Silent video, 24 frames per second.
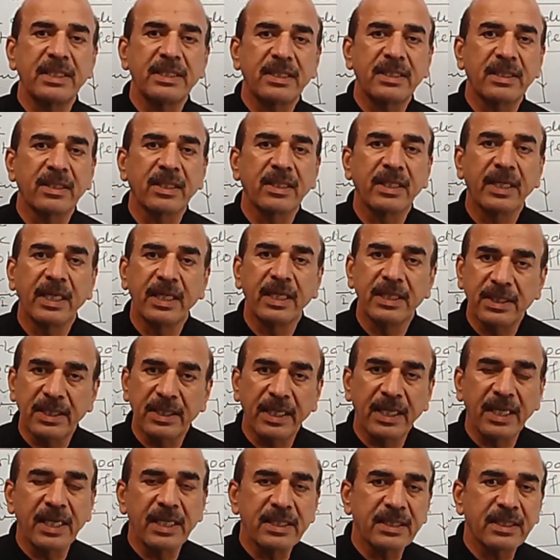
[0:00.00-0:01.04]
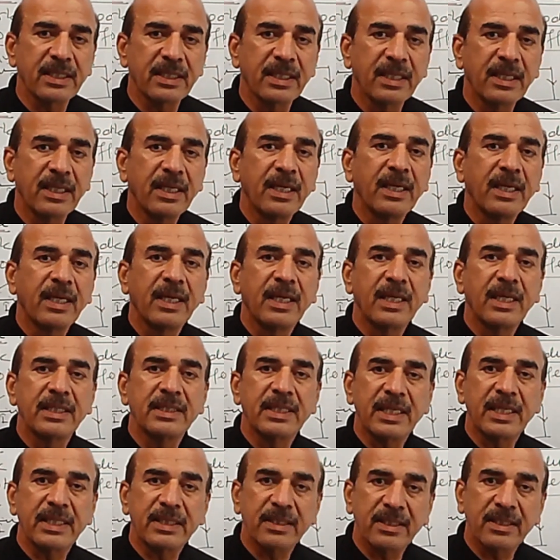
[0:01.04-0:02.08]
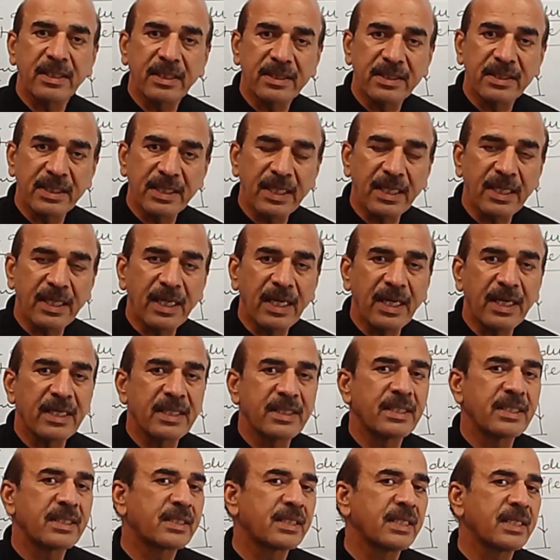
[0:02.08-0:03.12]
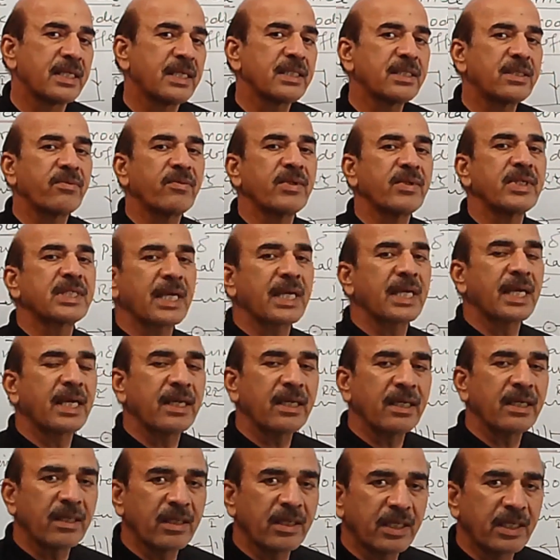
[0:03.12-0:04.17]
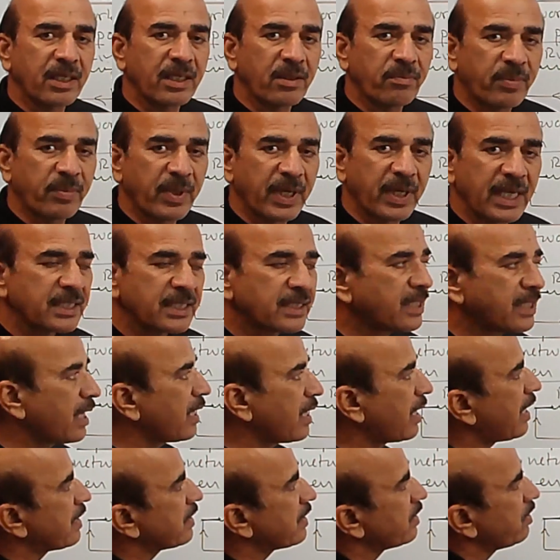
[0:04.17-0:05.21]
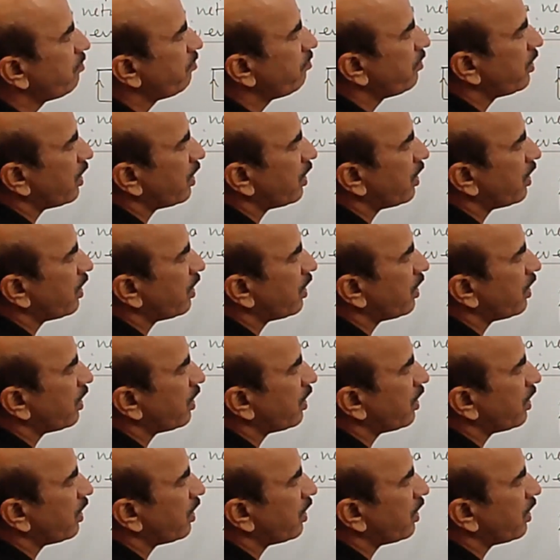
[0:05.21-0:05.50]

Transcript: in series is the single resistance which can replace the large number of